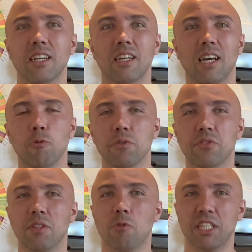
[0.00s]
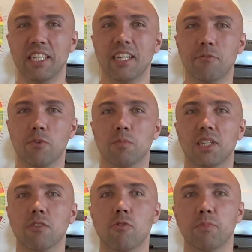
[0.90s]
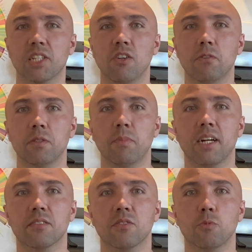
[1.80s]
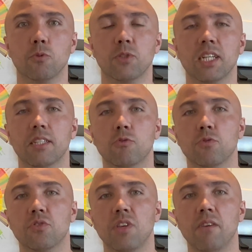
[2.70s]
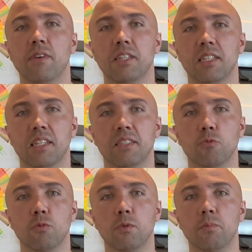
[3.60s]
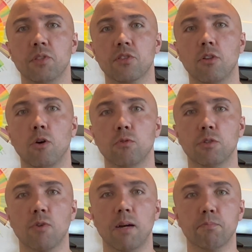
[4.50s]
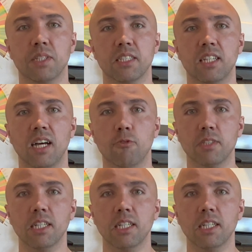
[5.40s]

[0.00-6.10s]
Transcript: I will see what I get from the coffee pack. So we will get to 7, and then we will be slowly ramping down.